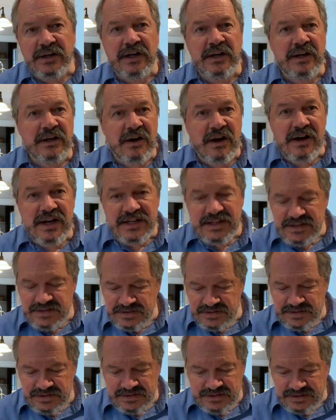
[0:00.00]
are
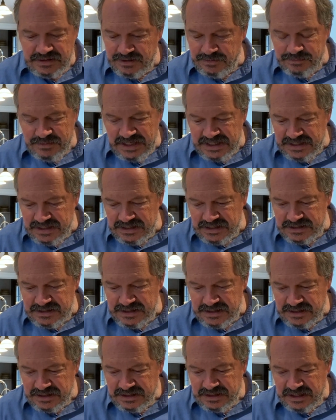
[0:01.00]
honest, committed,
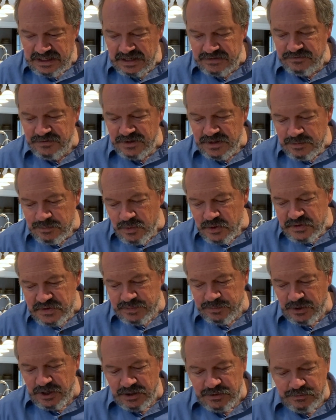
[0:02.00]
and for the
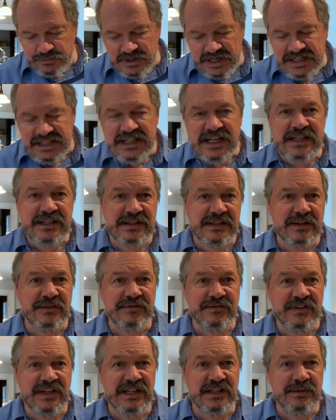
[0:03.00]
most part radiate their
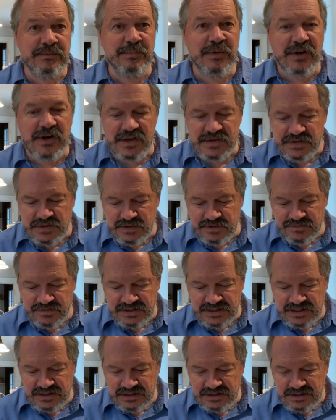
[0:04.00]
faith
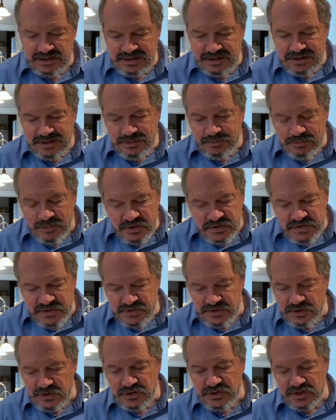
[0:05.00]
positively. Most
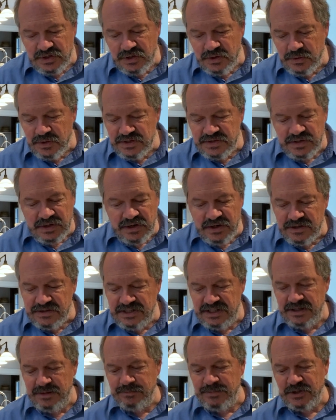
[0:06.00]
churchgoers aren't
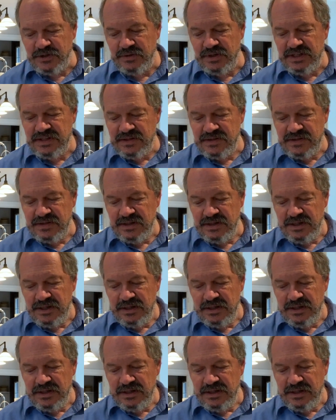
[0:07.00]
hypocrites.